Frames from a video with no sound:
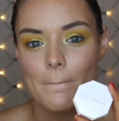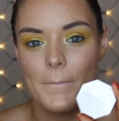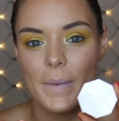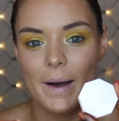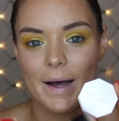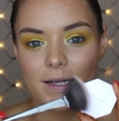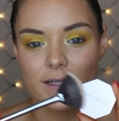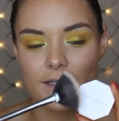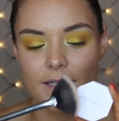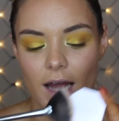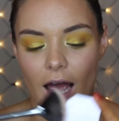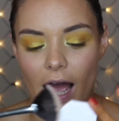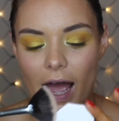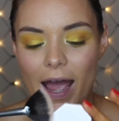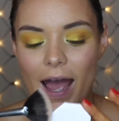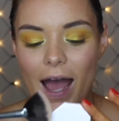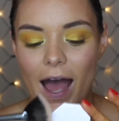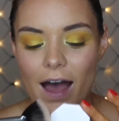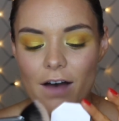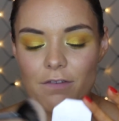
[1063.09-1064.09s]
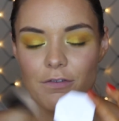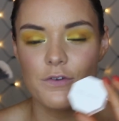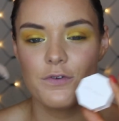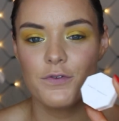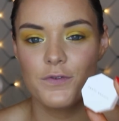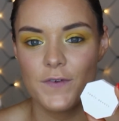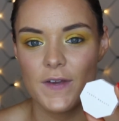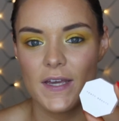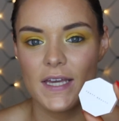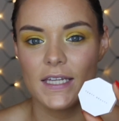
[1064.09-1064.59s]
but I have a
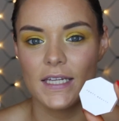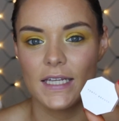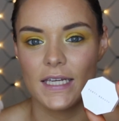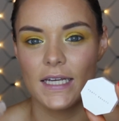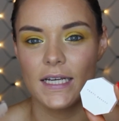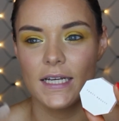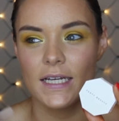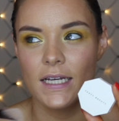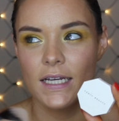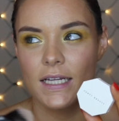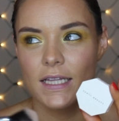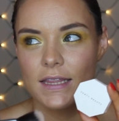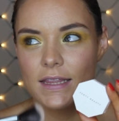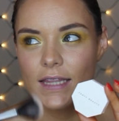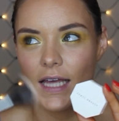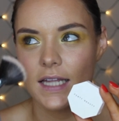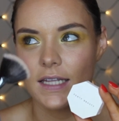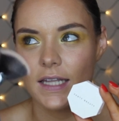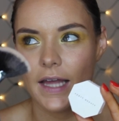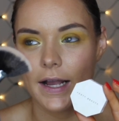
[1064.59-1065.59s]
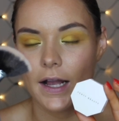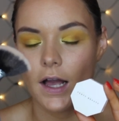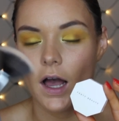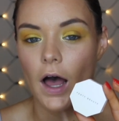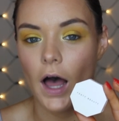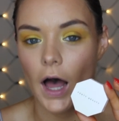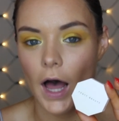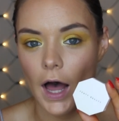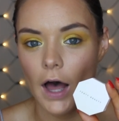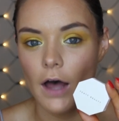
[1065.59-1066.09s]
feeling they're like
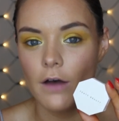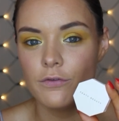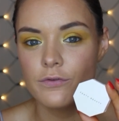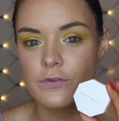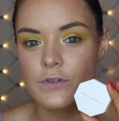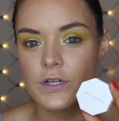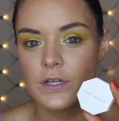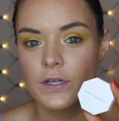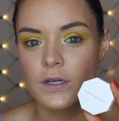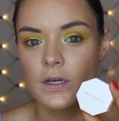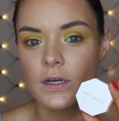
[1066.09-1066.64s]
halved,